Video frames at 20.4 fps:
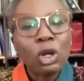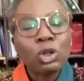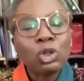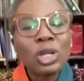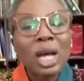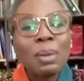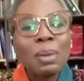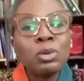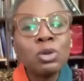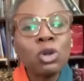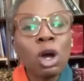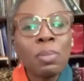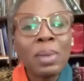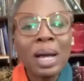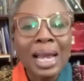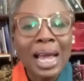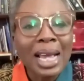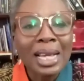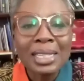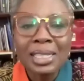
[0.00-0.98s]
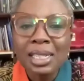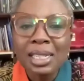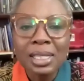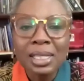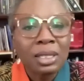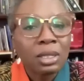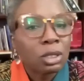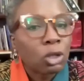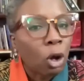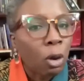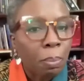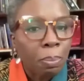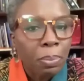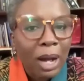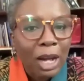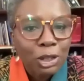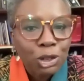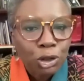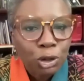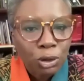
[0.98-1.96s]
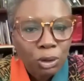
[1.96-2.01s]
So I'm normalizing
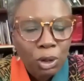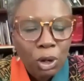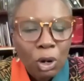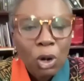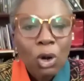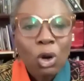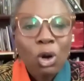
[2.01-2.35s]
compassion.